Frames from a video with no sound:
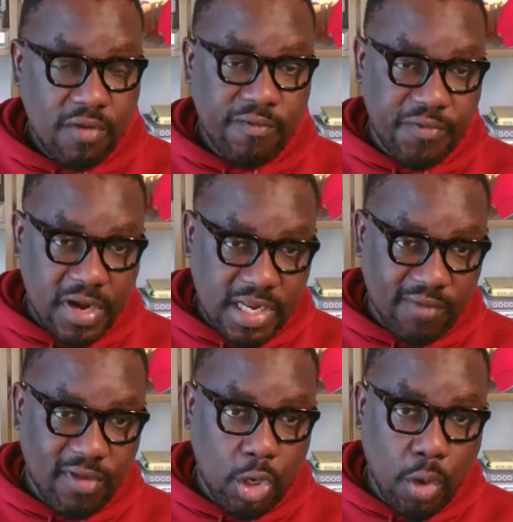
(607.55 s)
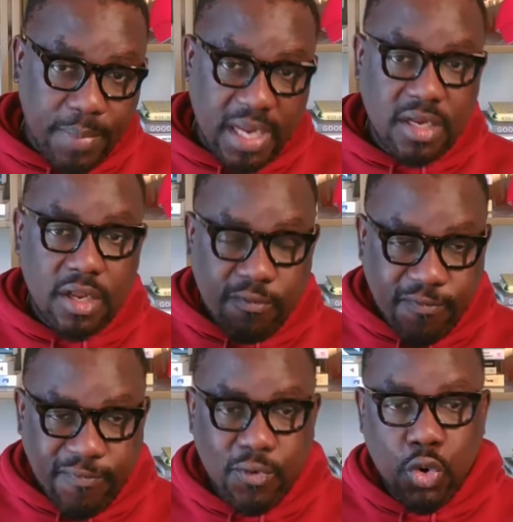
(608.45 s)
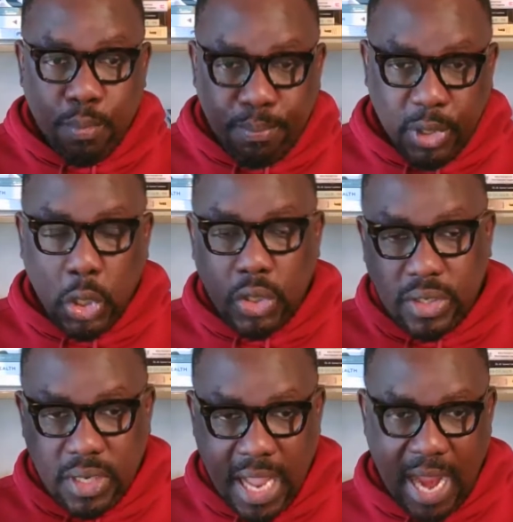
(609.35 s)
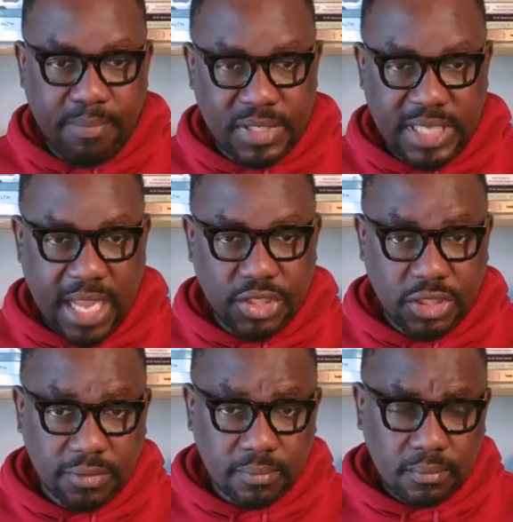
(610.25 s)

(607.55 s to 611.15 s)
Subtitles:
from developing full-blown hypertension.